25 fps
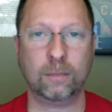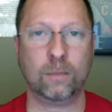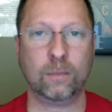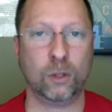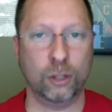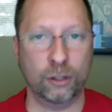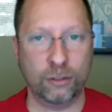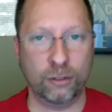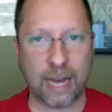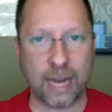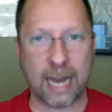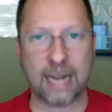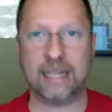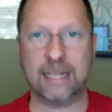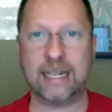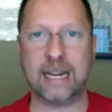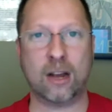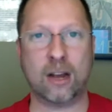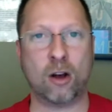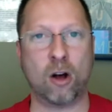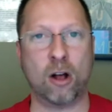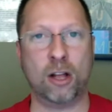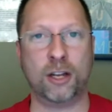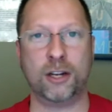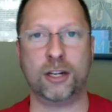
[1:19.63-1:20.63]
You've got to take
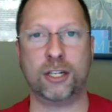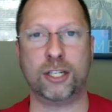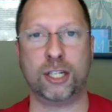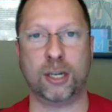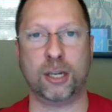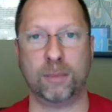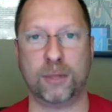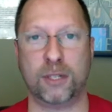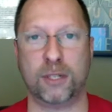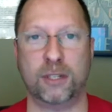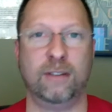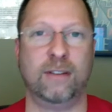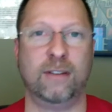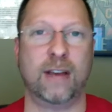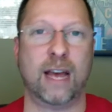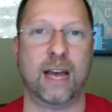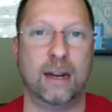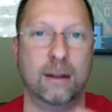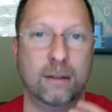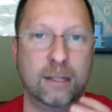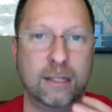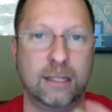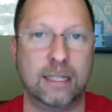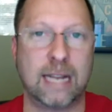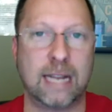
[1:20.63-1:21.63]
all your chips and you've got
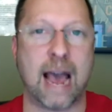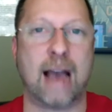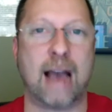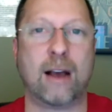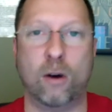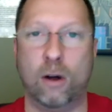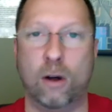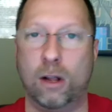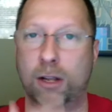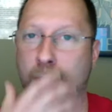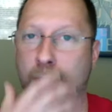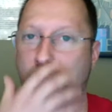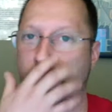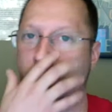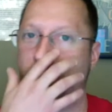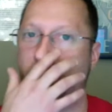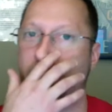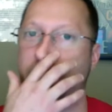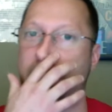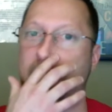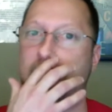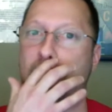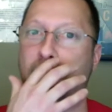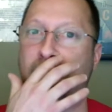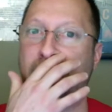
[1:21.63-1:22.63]
to stack all your
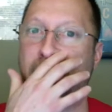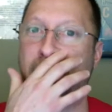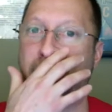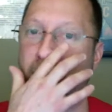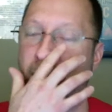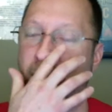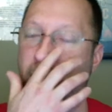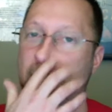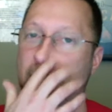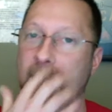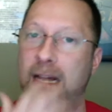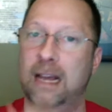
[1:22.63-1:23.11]
chips out there